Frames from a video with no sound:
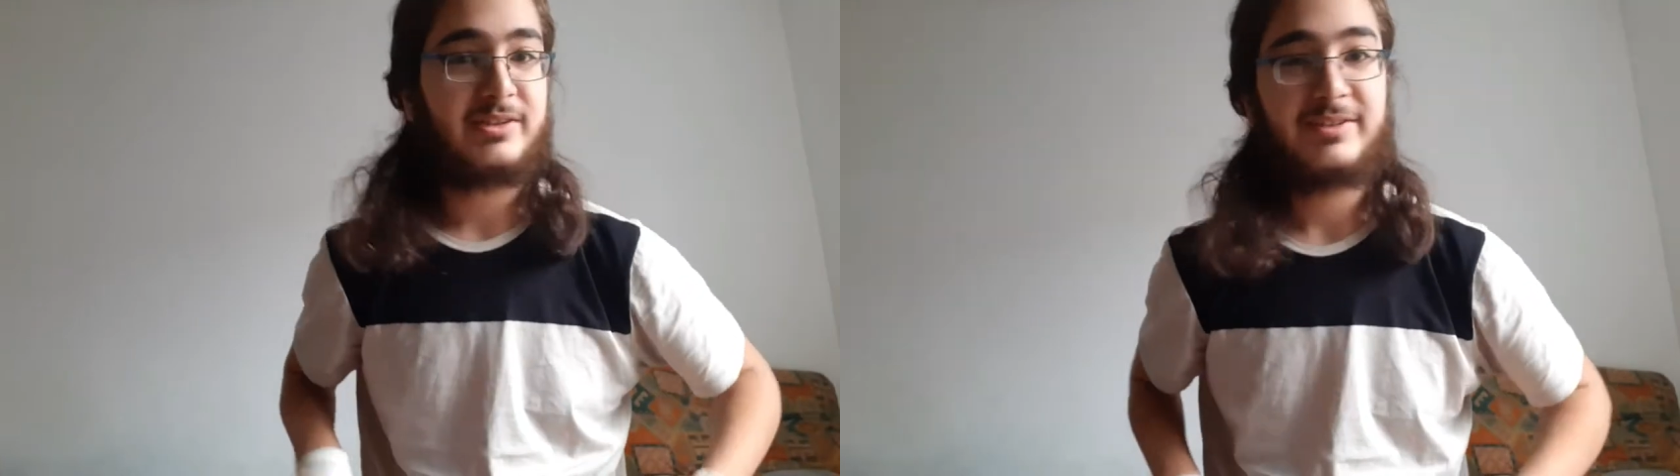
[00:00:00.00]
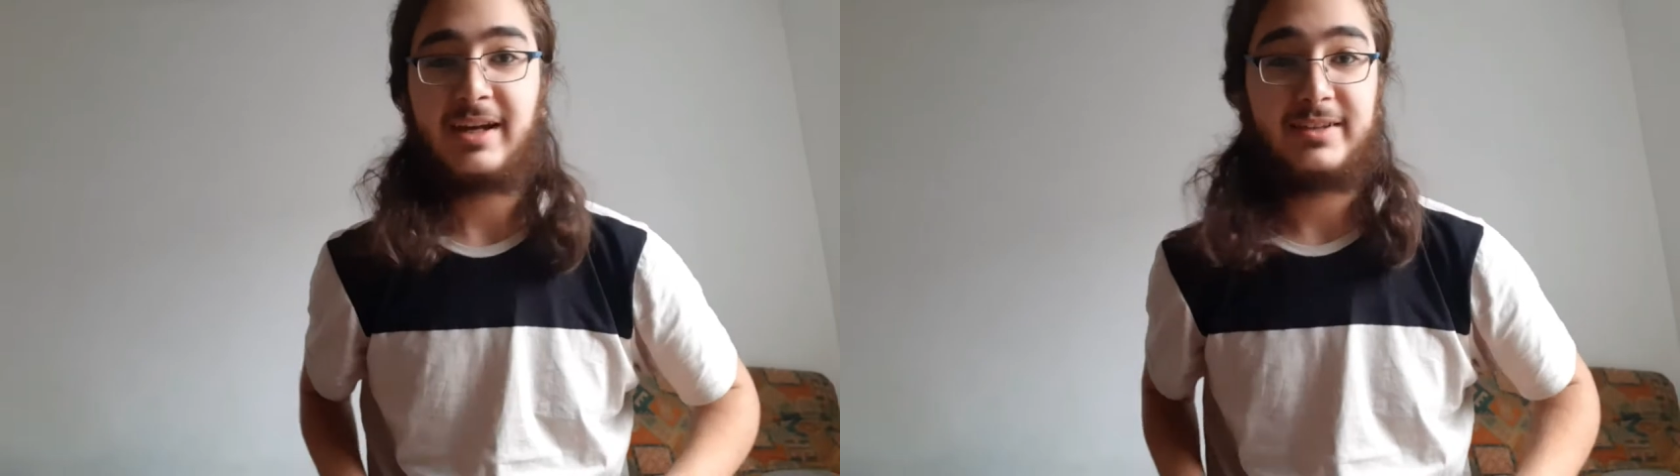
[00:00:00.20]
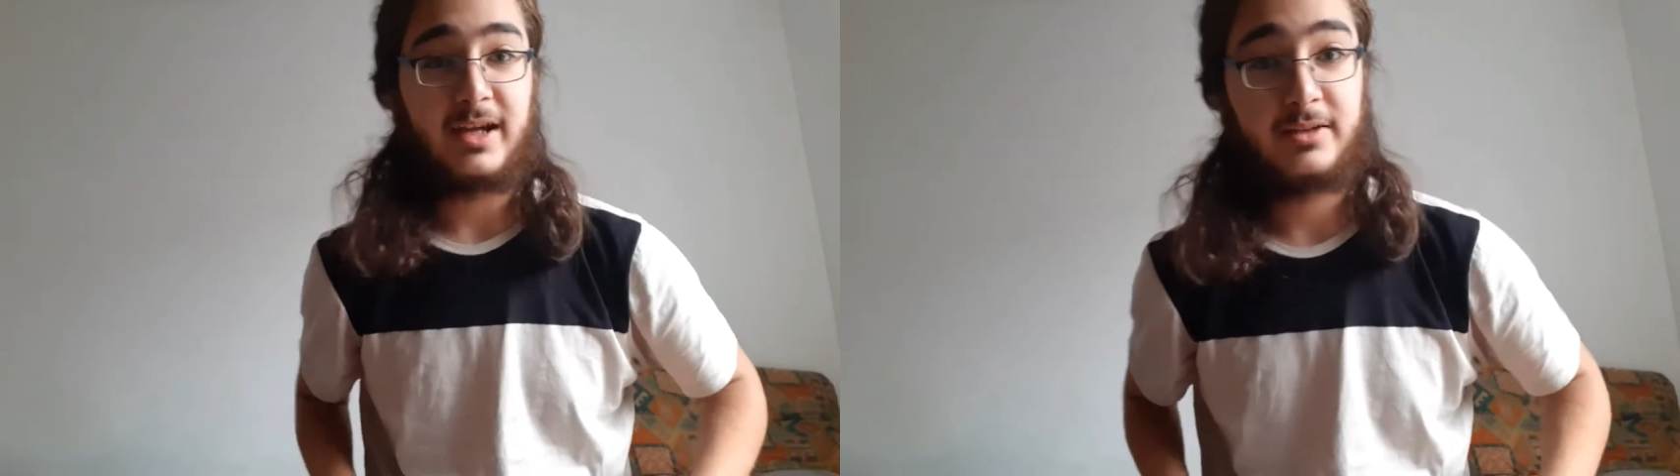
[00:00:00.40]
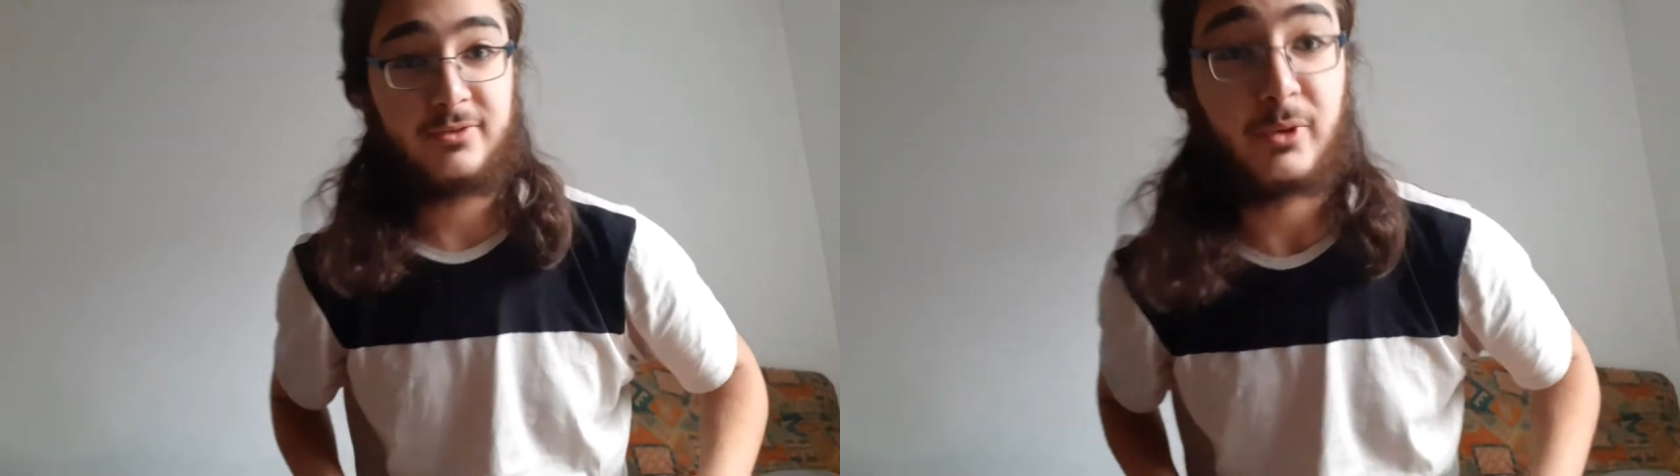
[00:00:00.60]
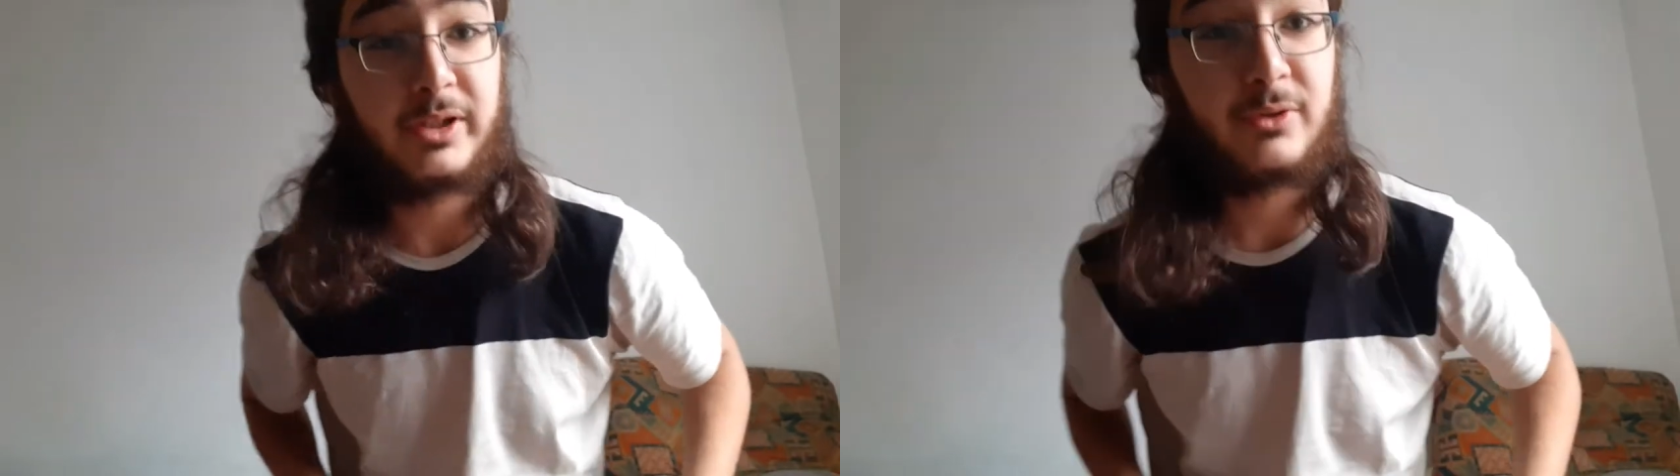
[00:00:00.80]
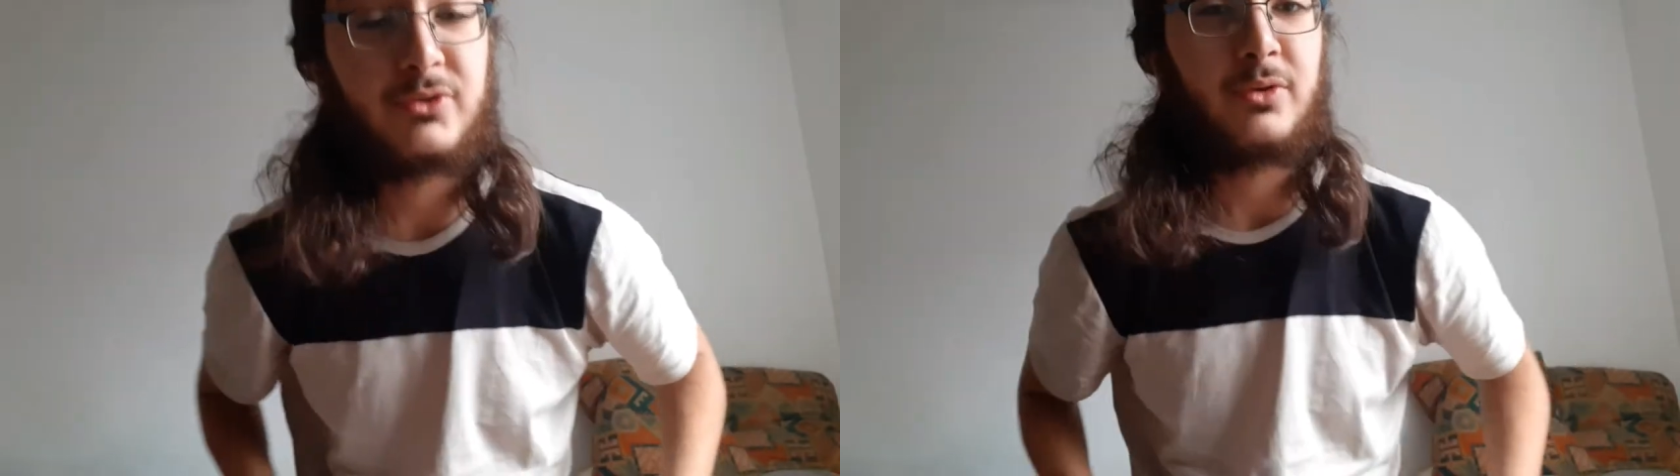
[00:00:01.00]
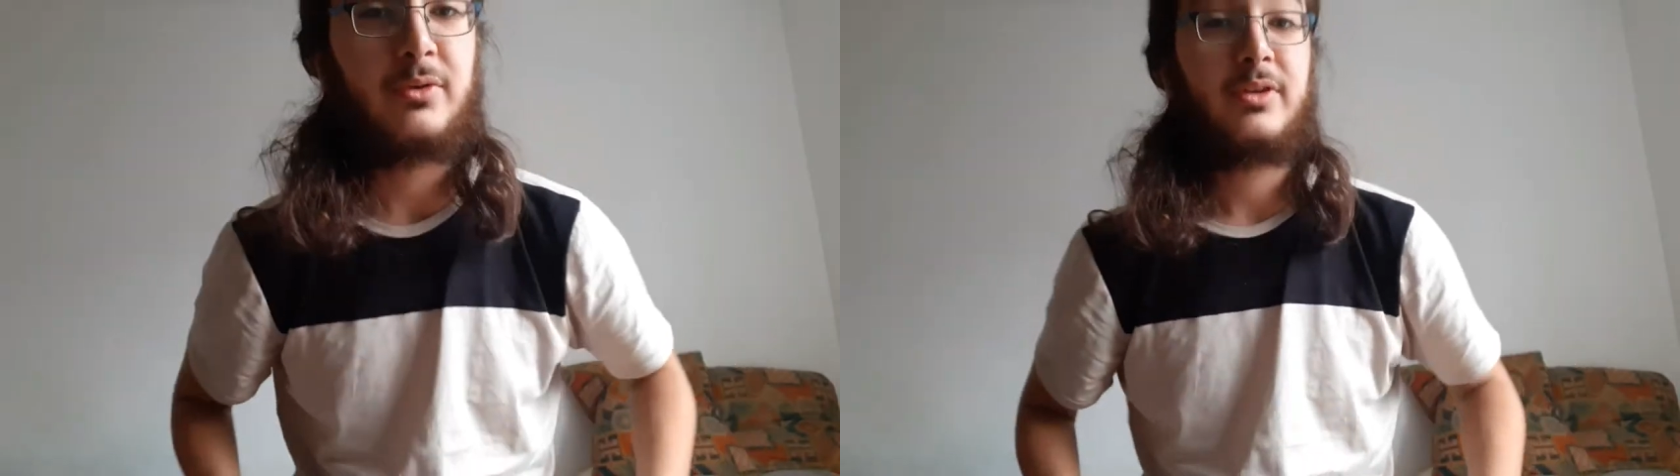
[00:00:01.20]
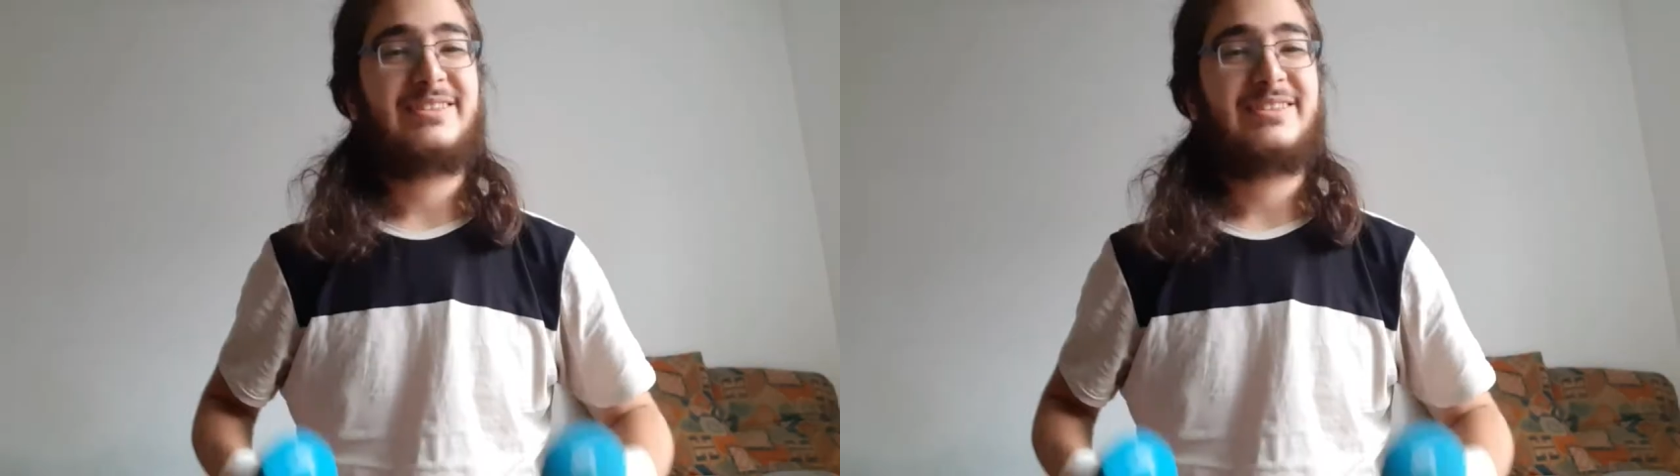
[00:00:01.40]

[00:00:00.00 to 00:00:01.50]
to not die at 40 years old.